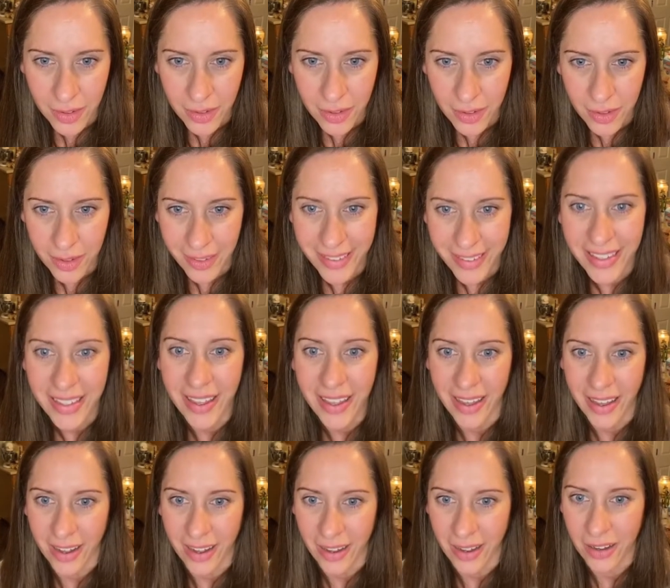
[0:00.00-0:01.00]

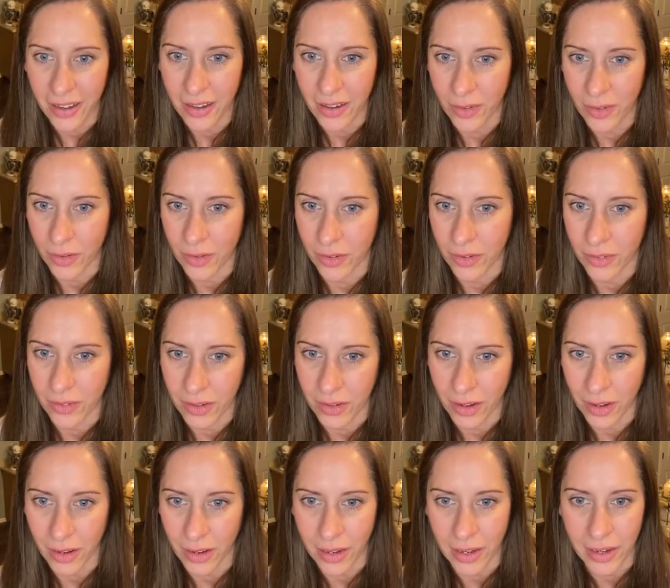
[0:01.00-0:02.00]
Yeah. Oh
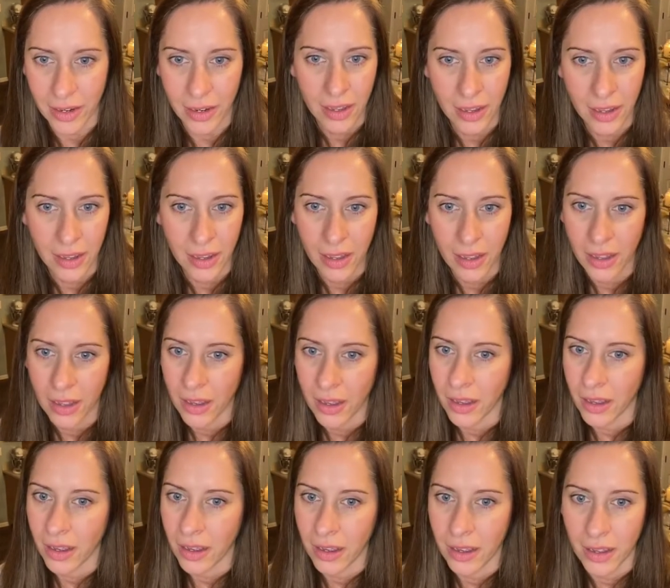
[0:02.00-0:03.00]
God.
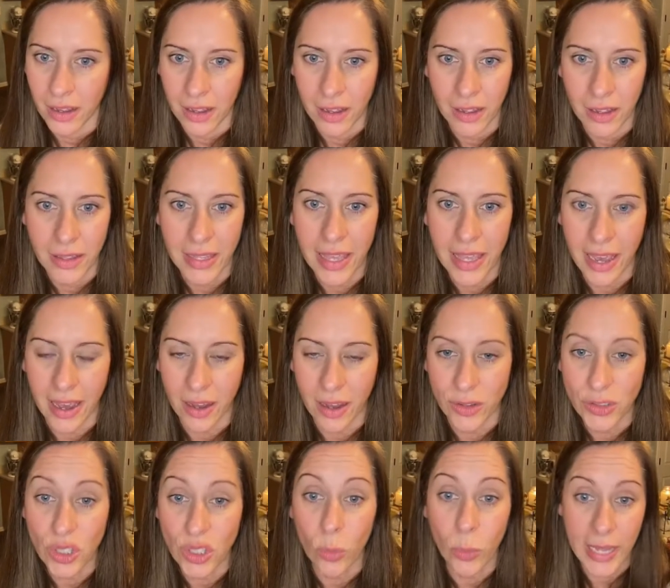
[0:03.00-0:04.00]
Yeah.
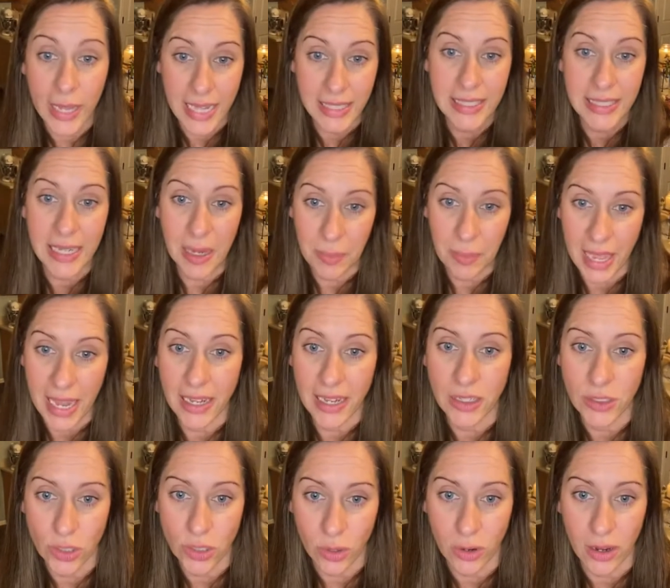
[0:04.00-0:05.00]
So we ended up getting a
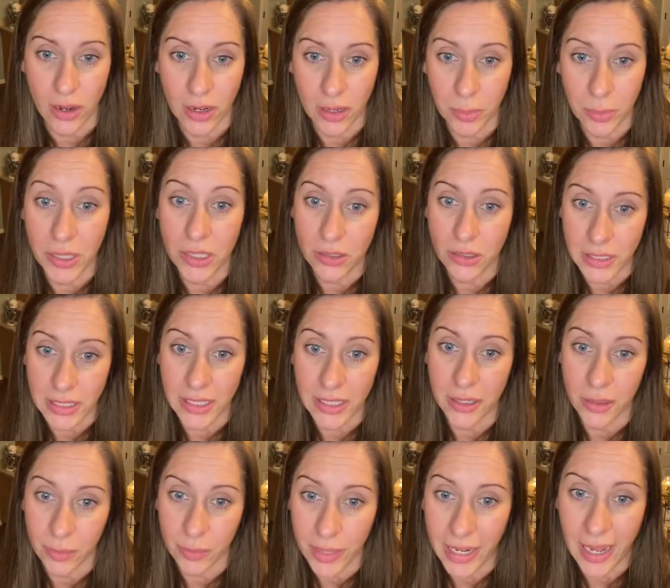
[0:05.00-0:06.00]
dog, but you'll
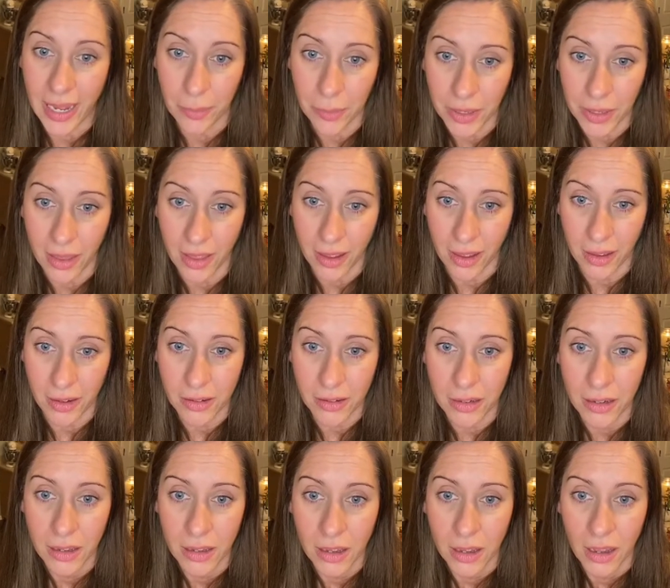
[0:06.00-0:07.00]
hear what happened that.
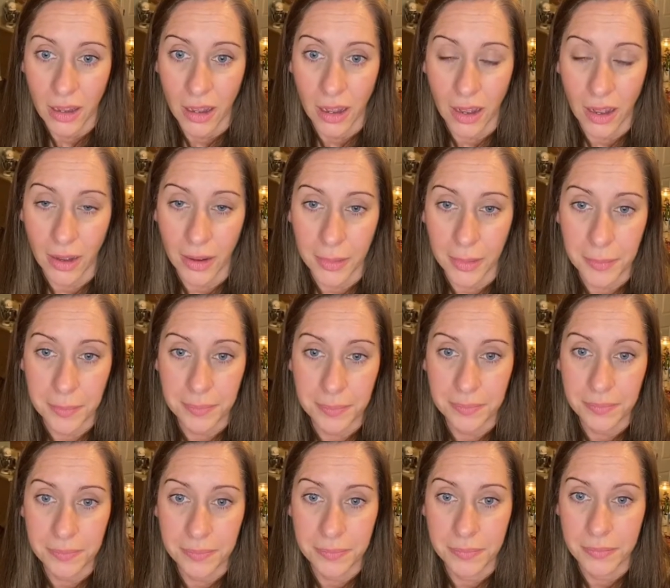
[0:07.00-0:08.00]

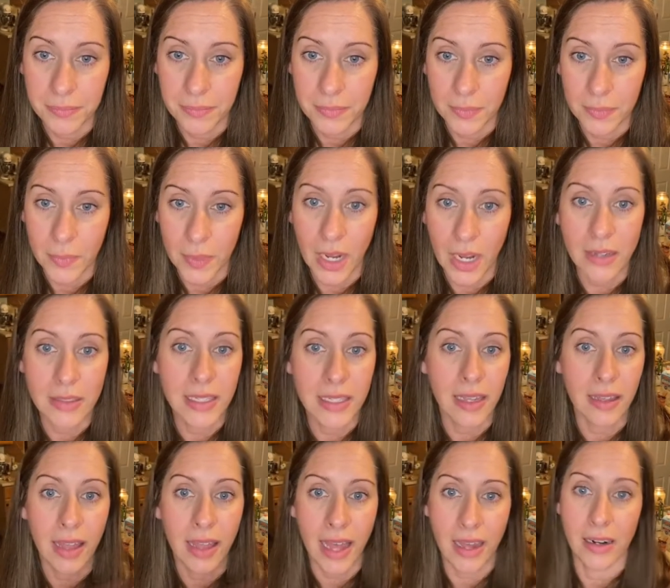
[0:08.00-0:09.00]
I'll tell
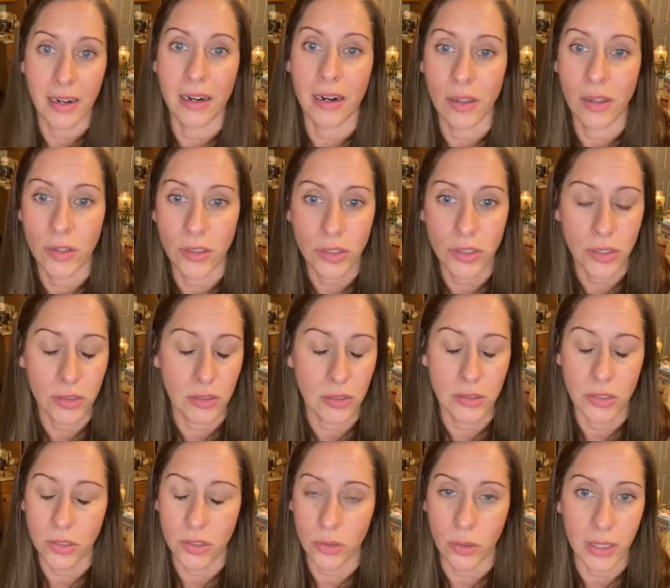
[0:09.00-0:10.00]
that in another
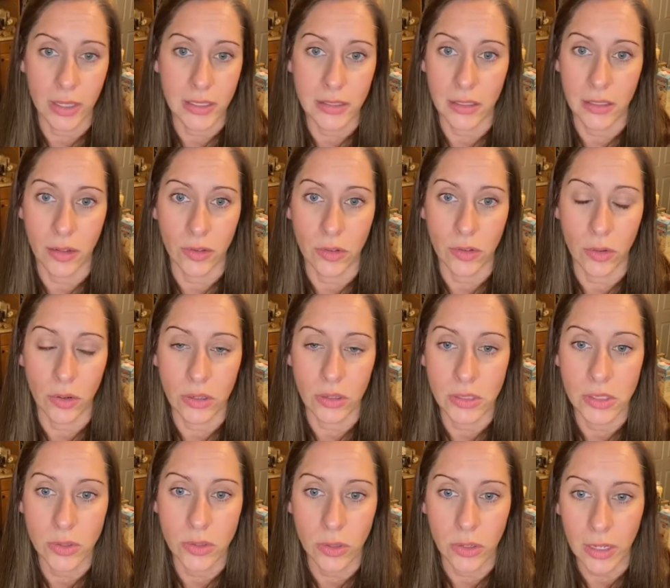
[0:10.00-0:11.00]
story. That's another long
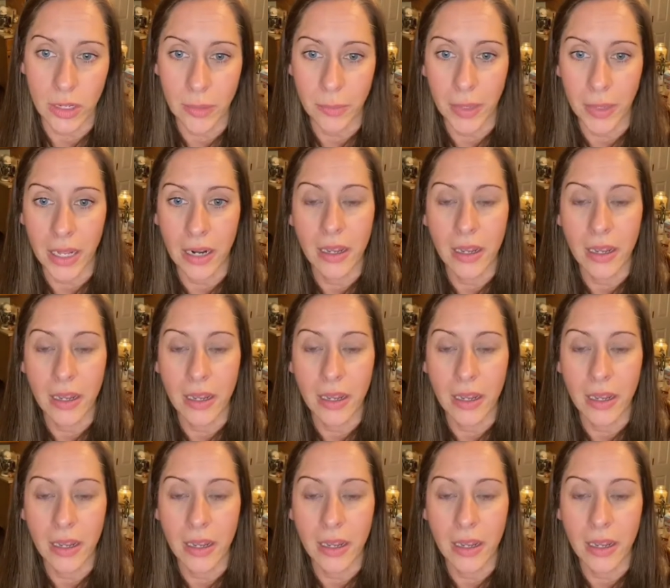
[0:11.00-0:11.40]
story, but